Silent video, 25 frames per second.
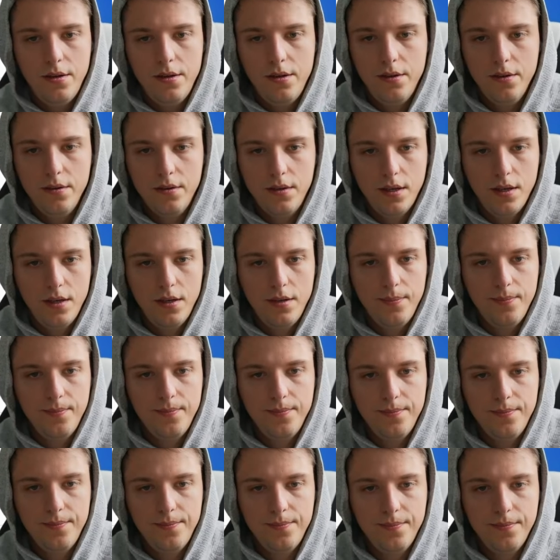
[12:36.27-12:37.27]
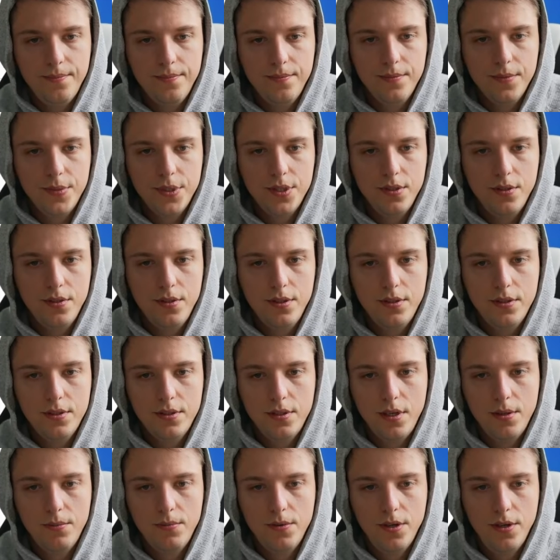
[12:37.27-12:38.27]
Okay. So let's
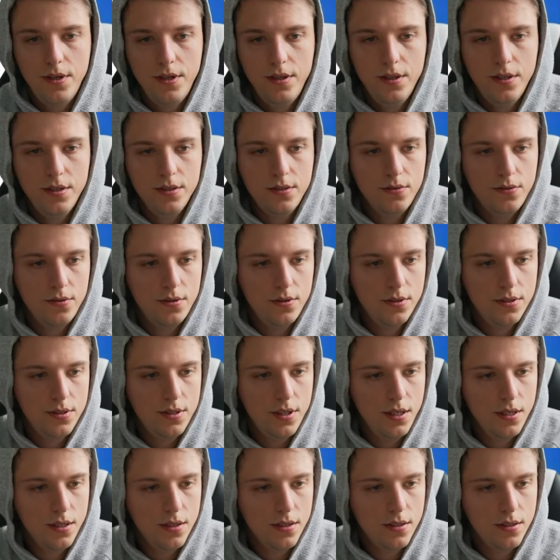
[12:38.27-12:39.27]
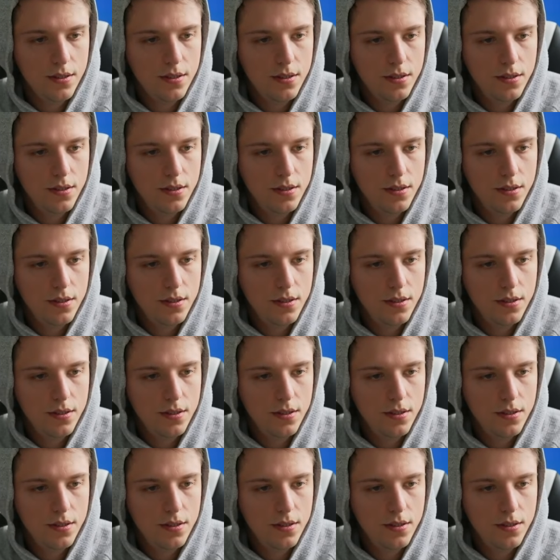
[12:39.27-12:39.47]
stop running this for a sec.